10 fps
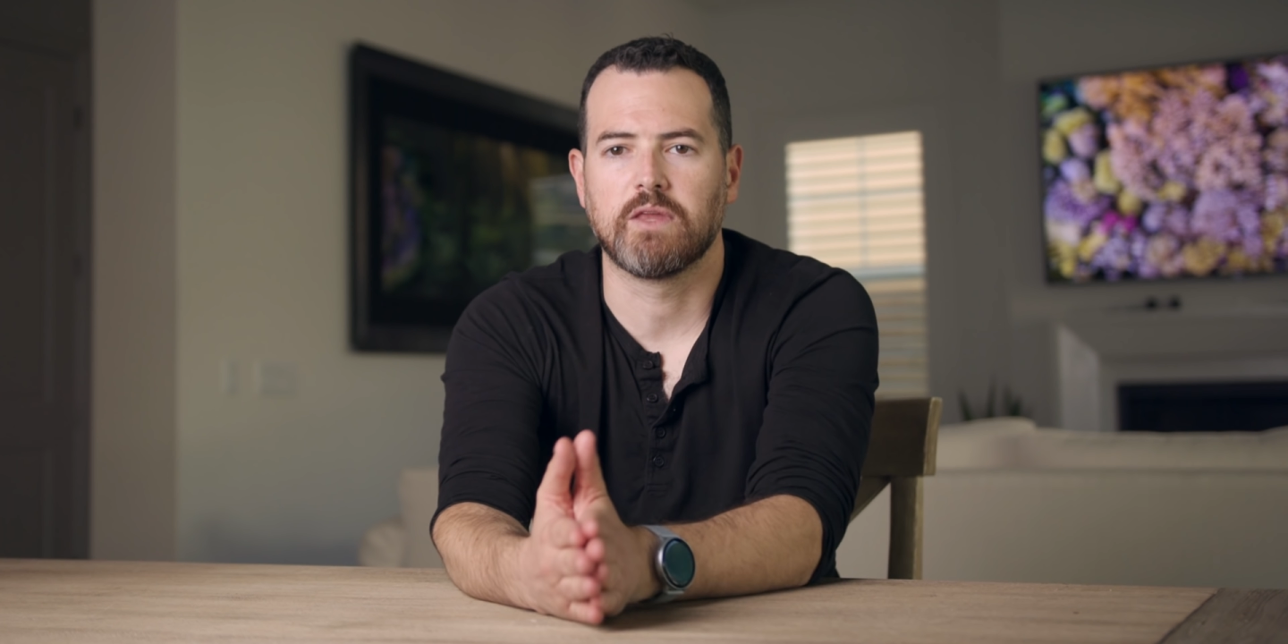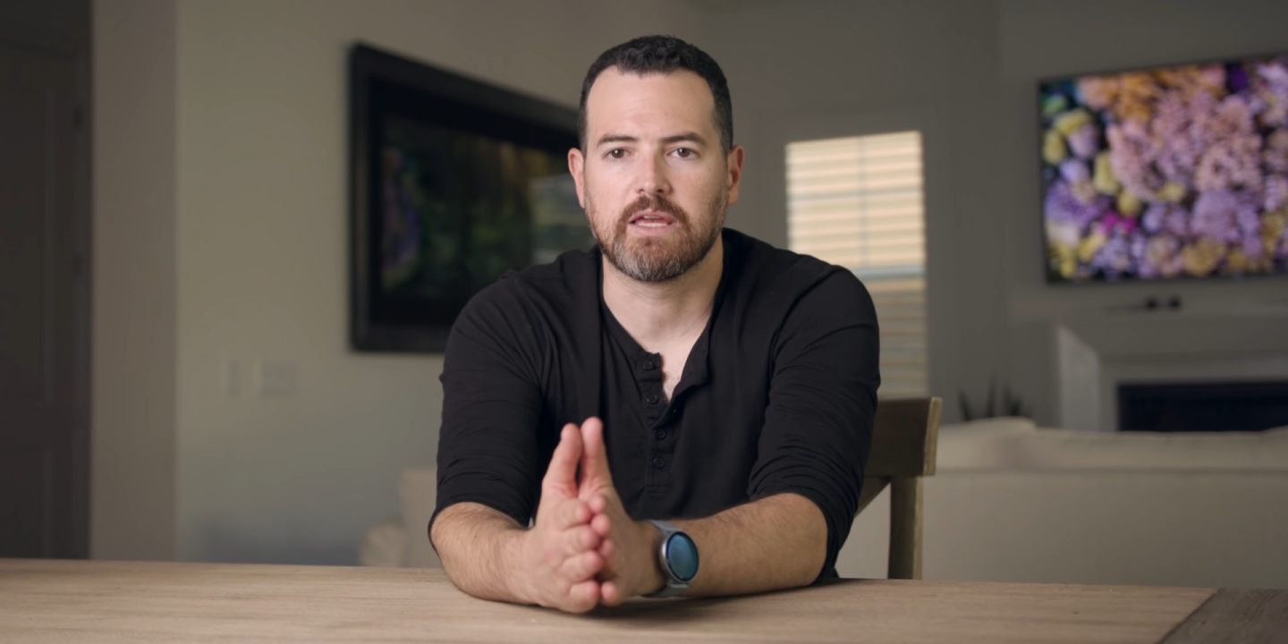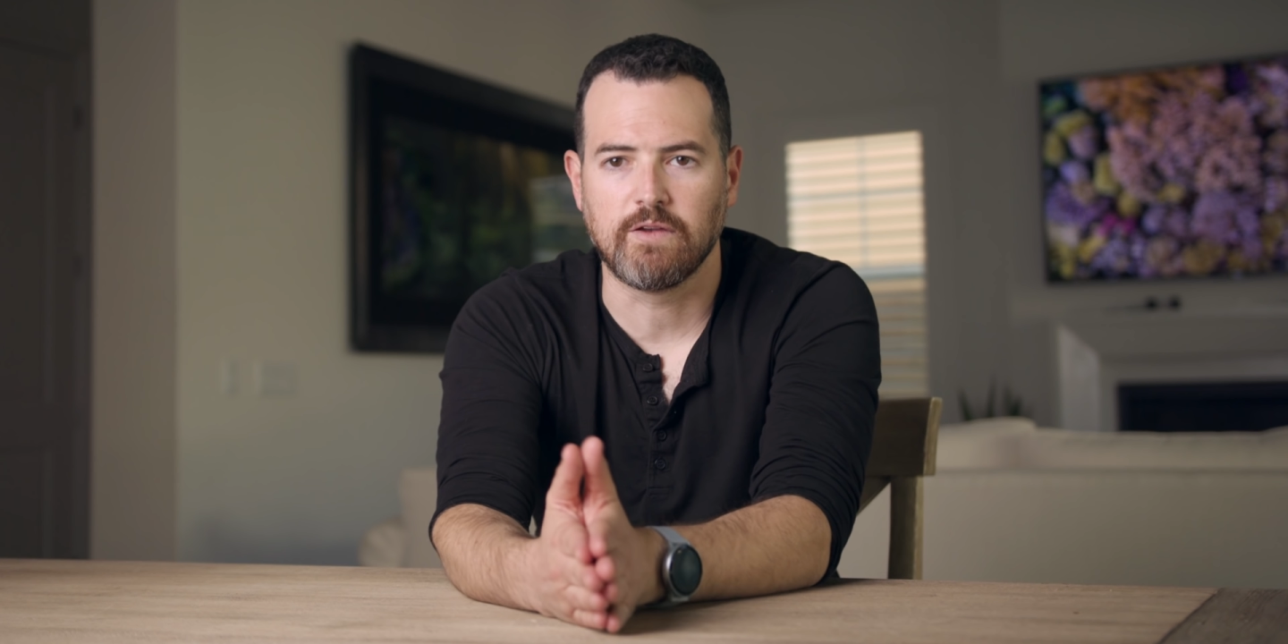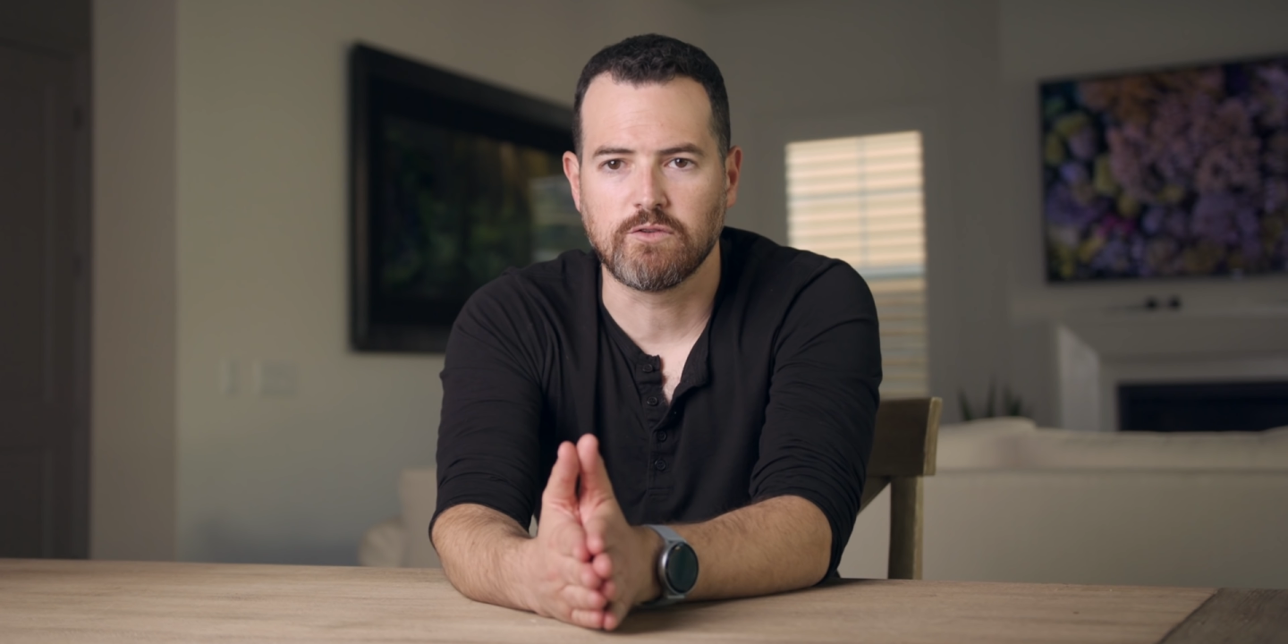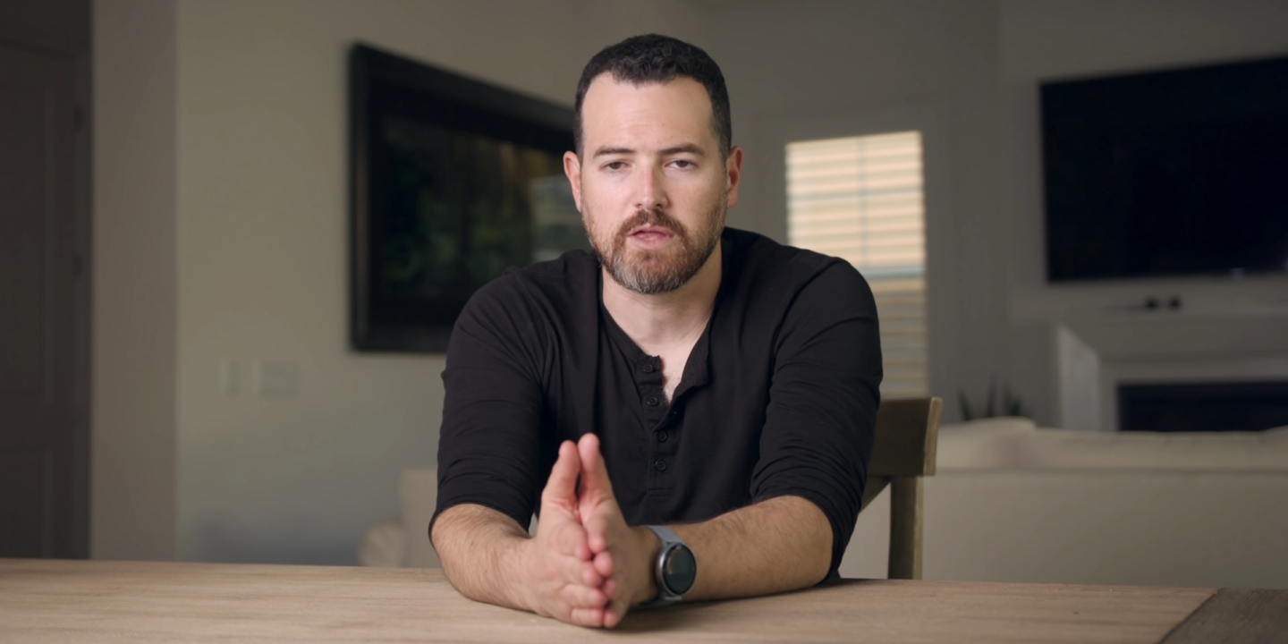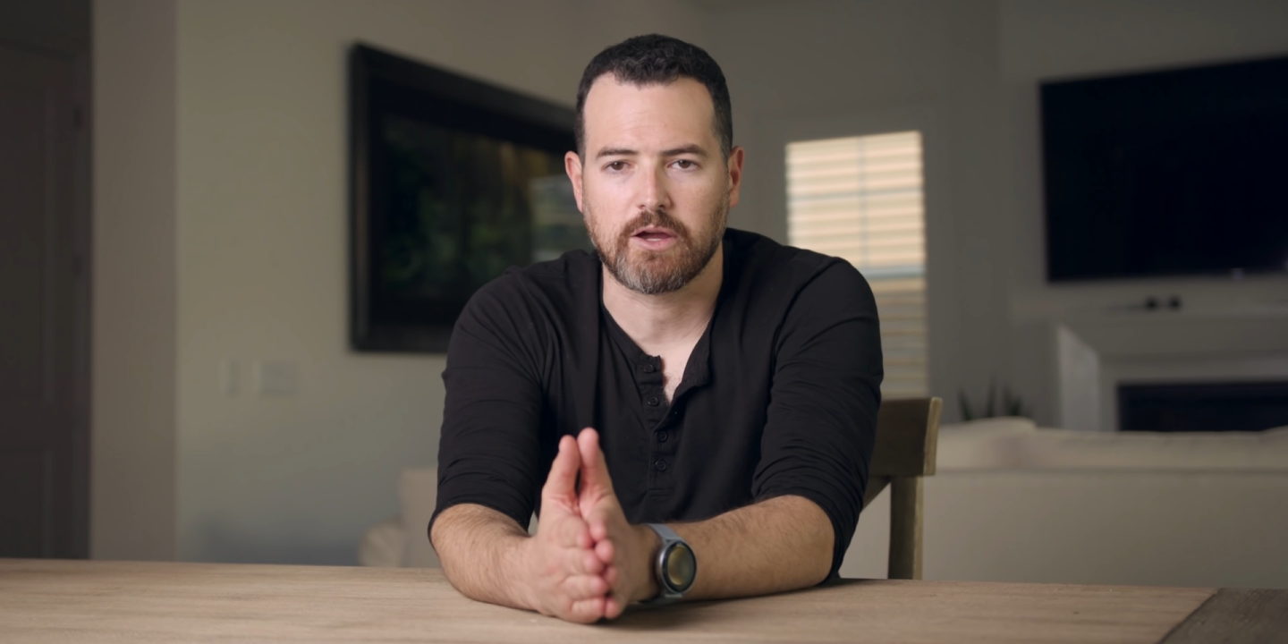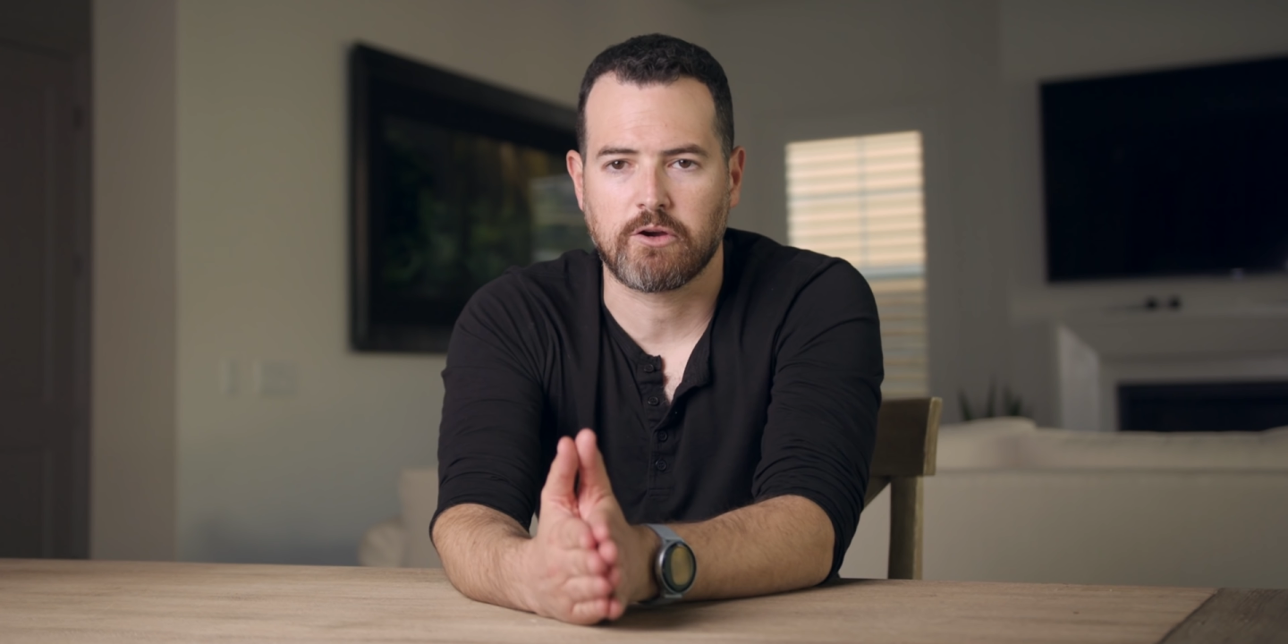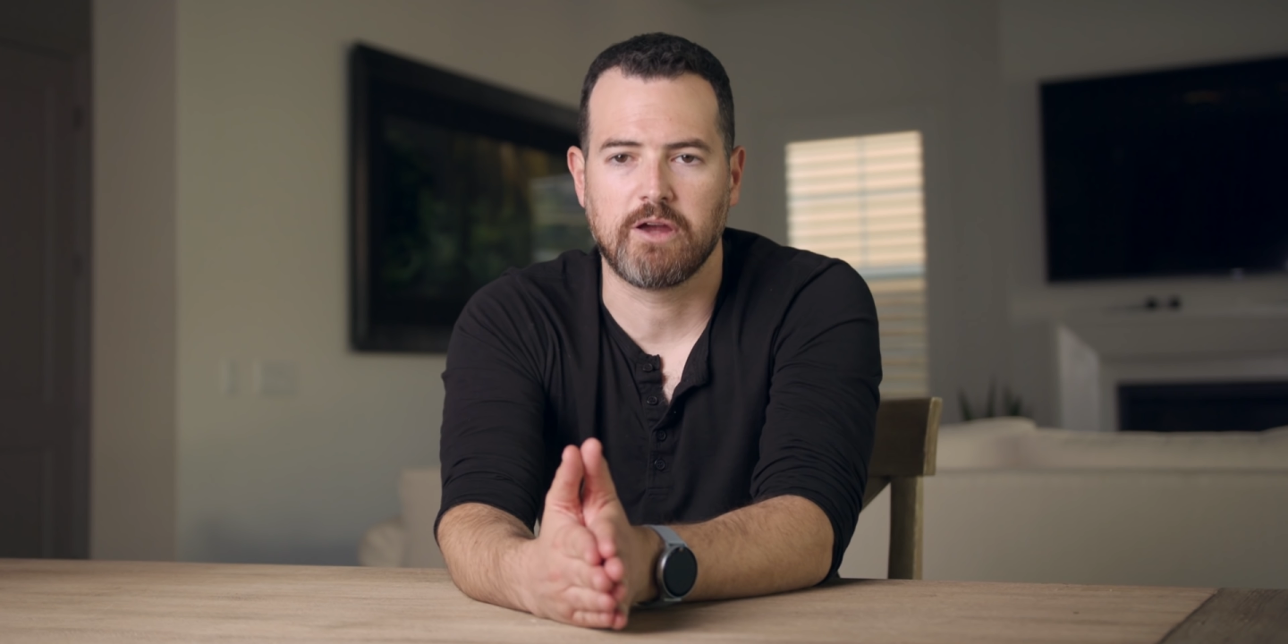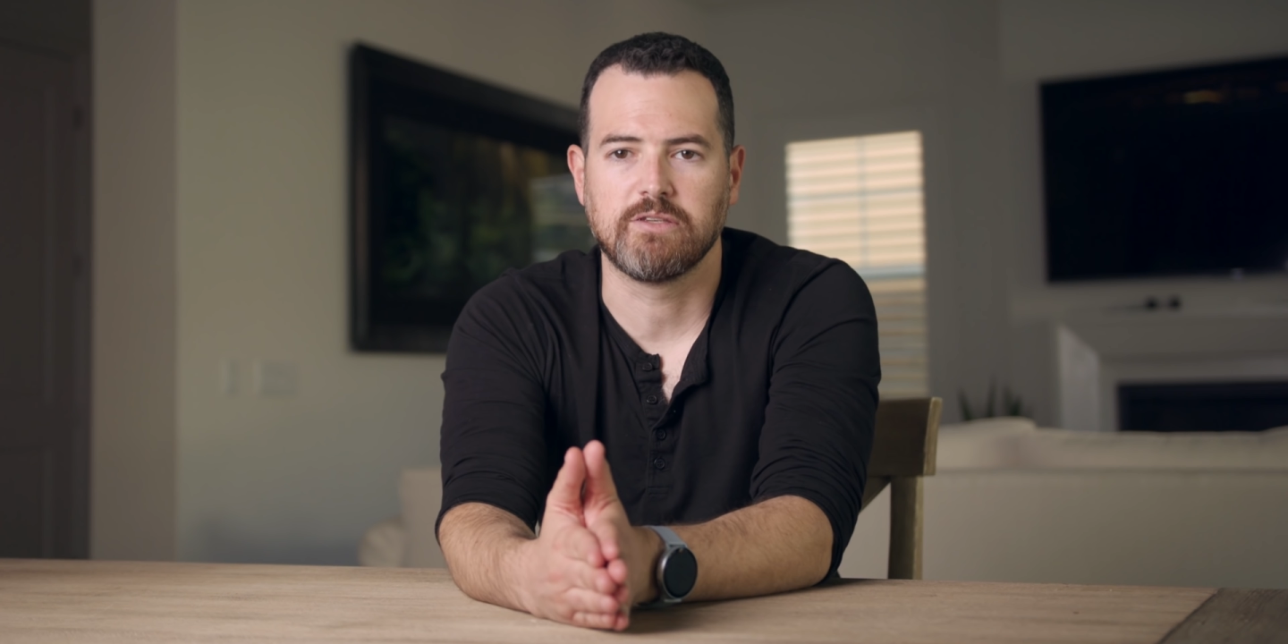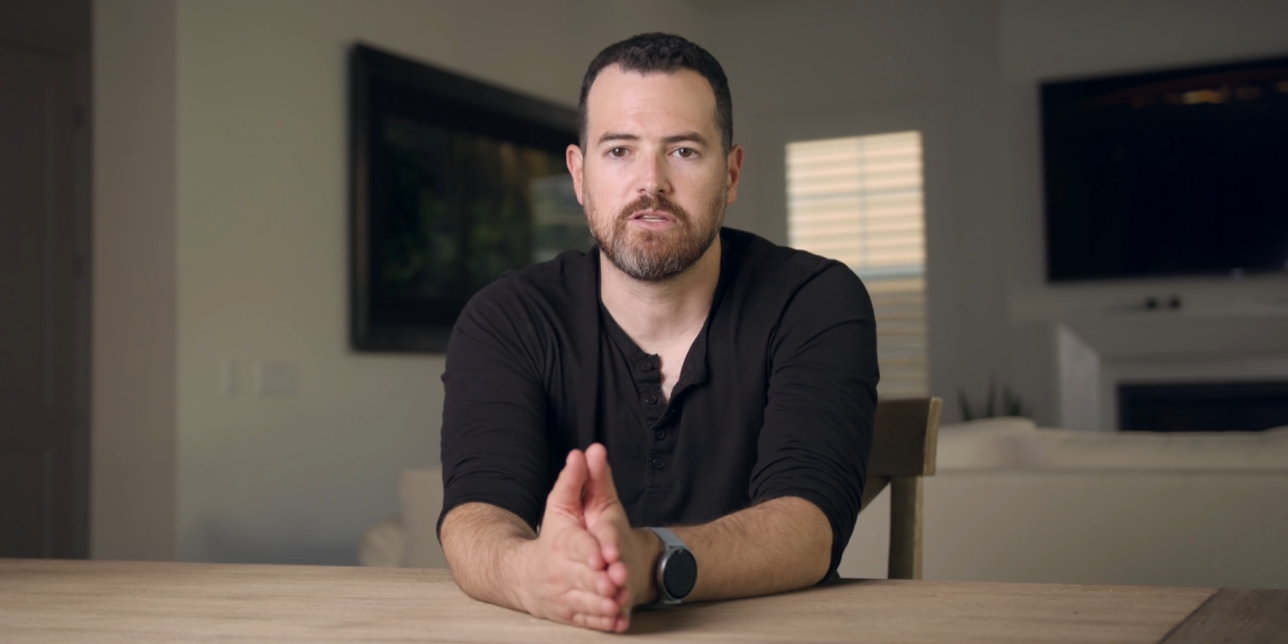that gives you that
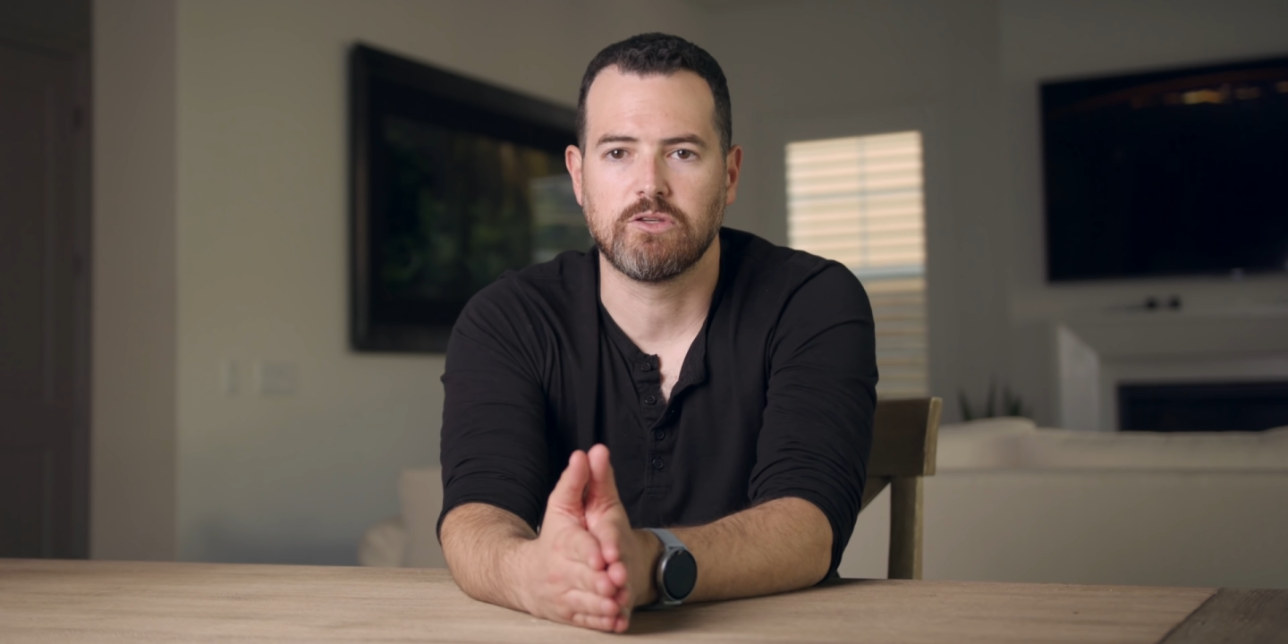crazy